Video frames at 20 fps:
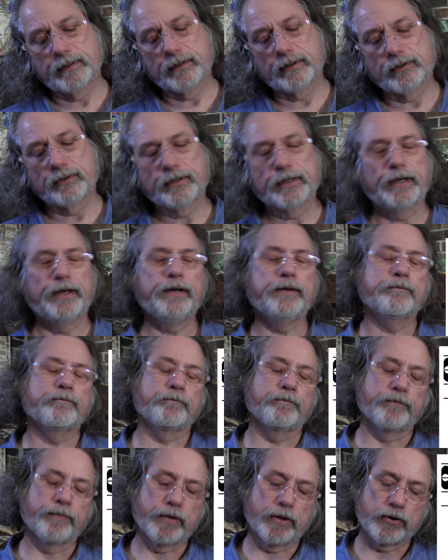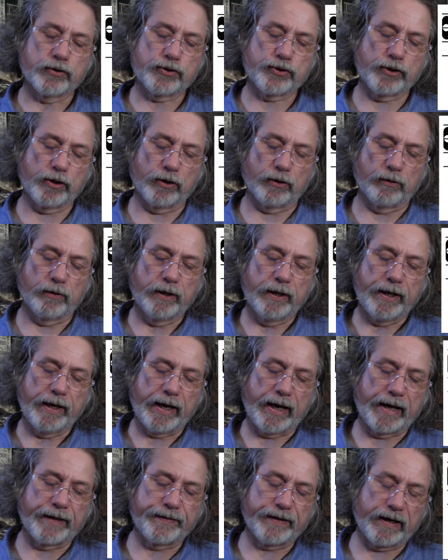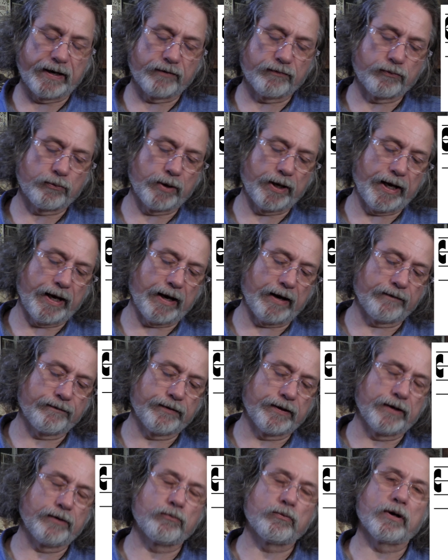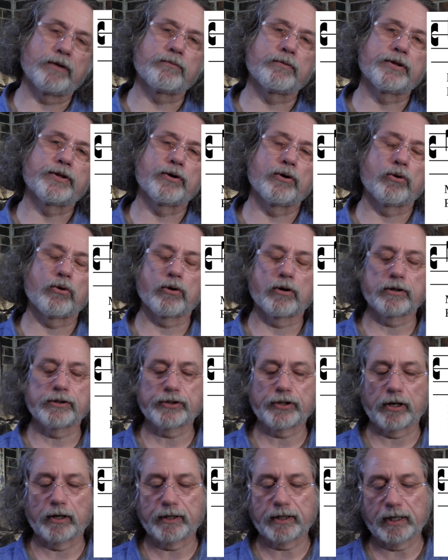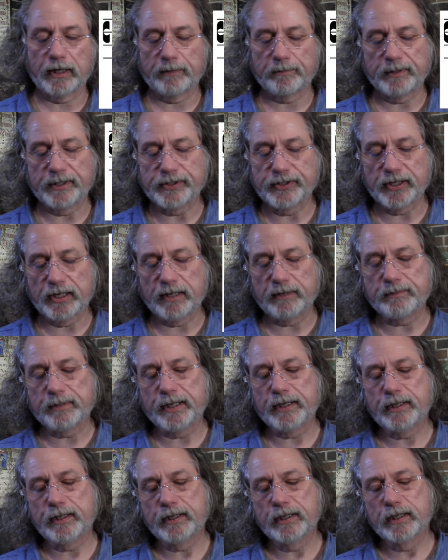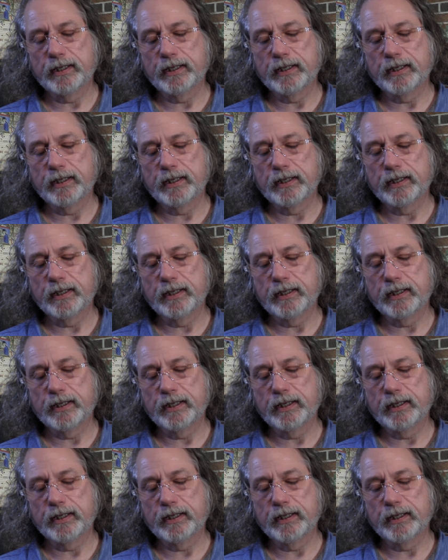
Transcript: Okay, so, and then if we have the one with the horizontal epizema,